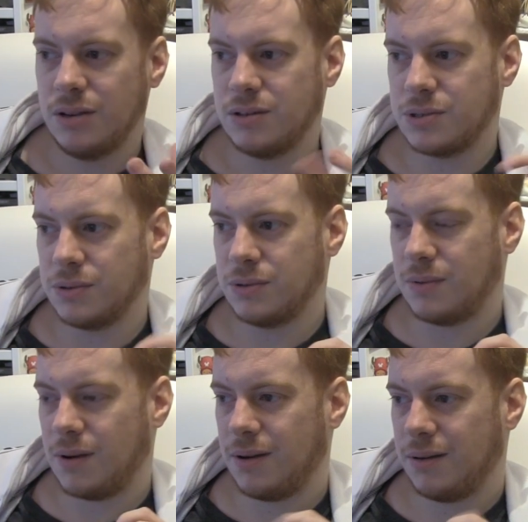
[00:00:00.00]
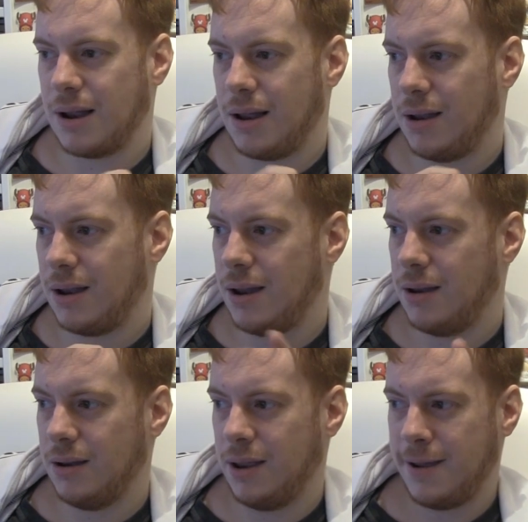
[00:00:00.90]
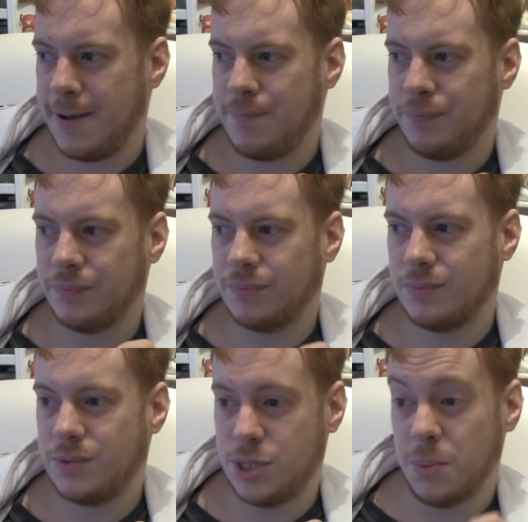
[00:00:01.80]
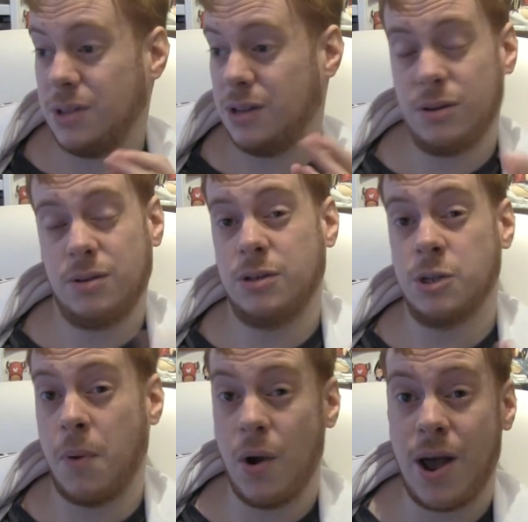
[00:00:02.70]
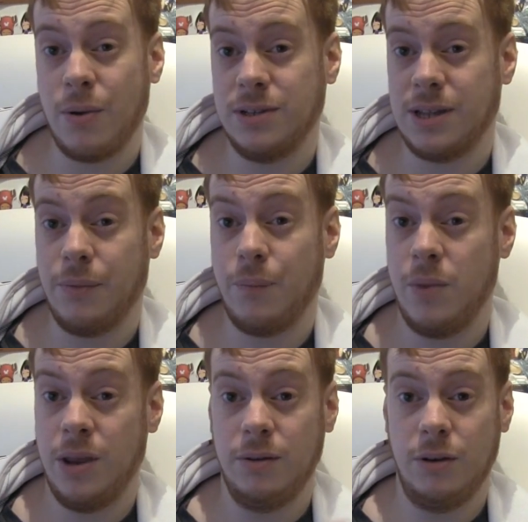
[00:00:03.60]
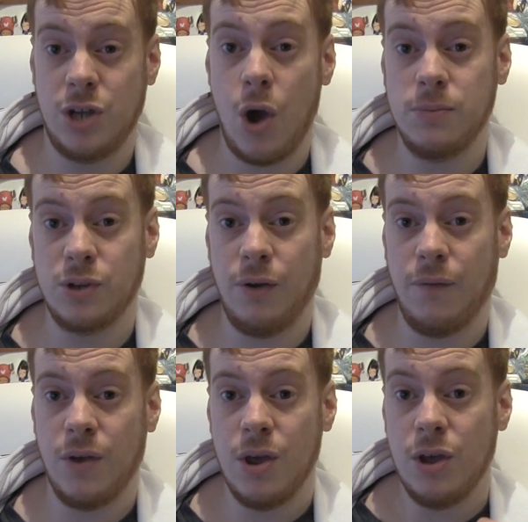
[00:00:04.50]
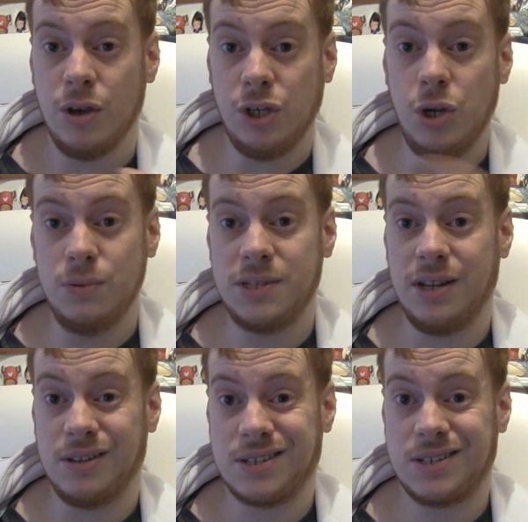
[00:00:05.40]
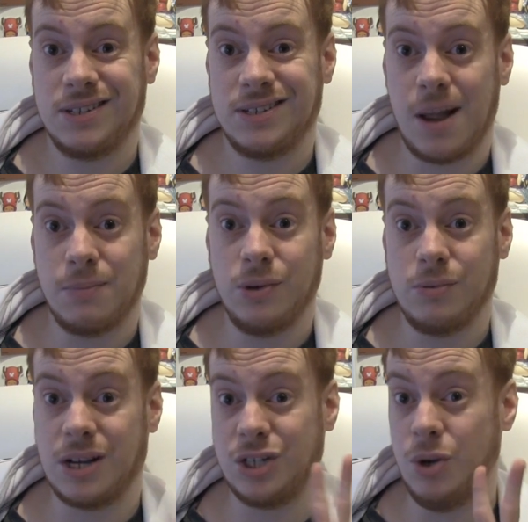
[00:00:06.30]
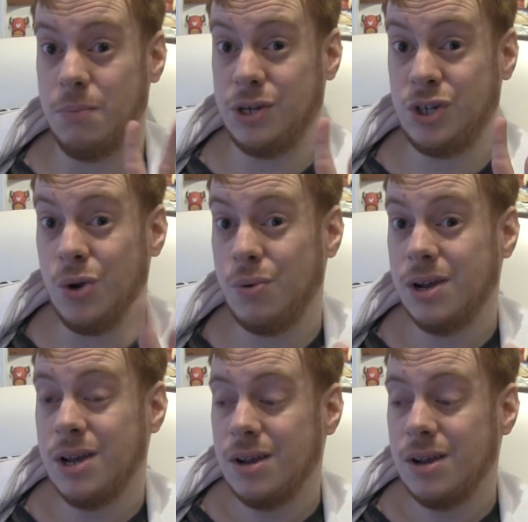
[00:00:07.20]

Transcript: So, um, something to point out is that in terms of new seals, Slam Dunk was actually number two.